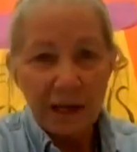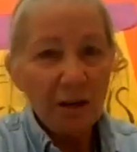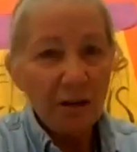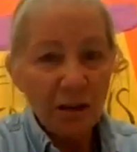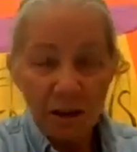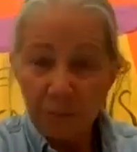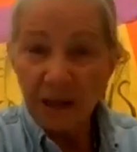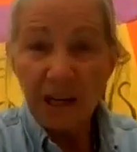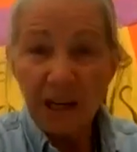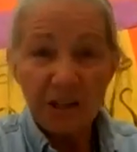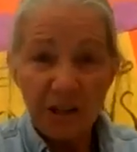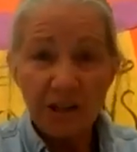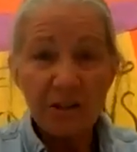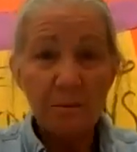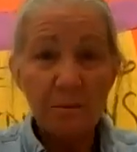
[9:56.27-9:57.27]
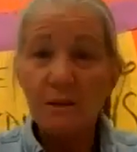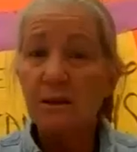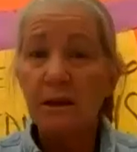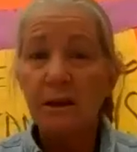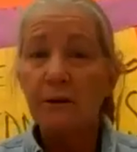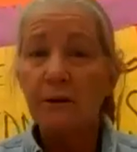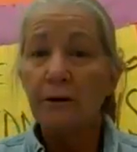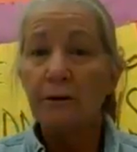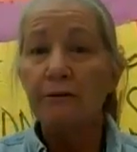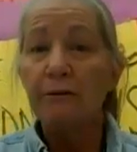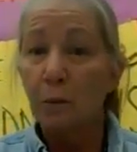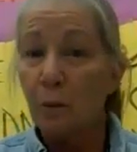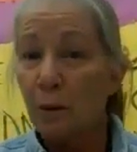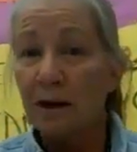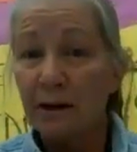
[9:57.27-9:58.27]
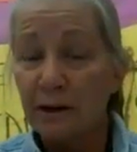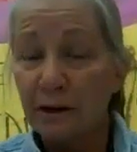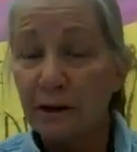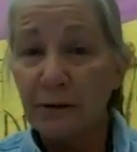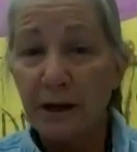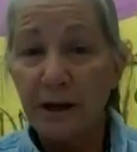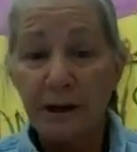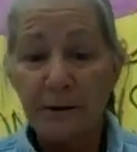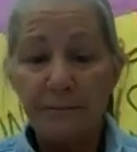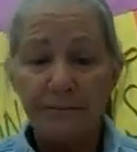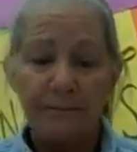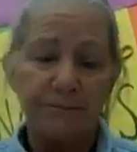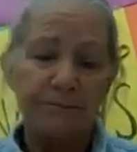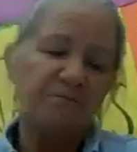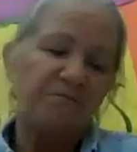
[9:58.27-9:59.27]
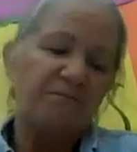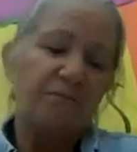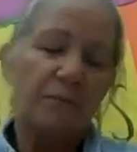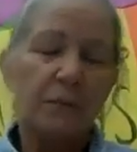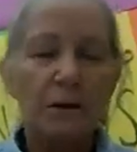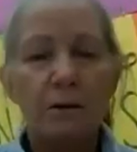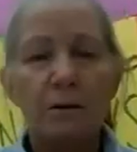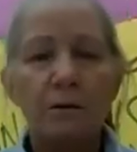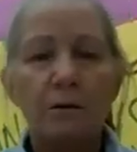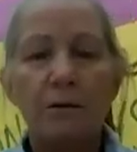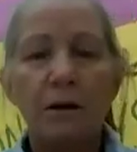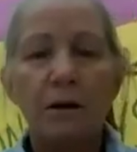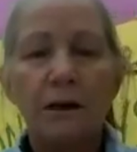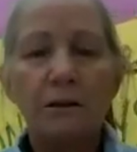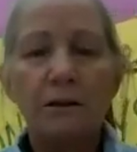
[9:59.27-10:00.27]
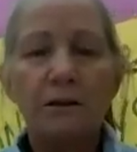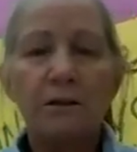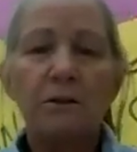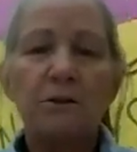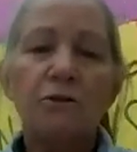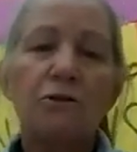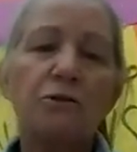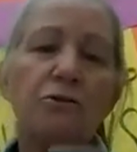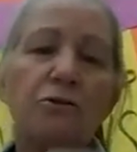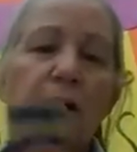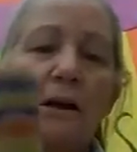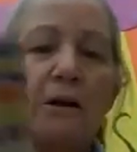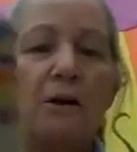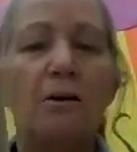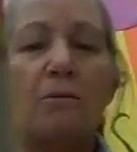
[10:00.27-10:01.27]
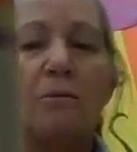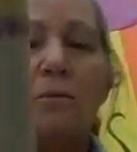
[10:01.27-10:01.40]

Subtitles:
You can make adjustments later if you want to do that. it's straight on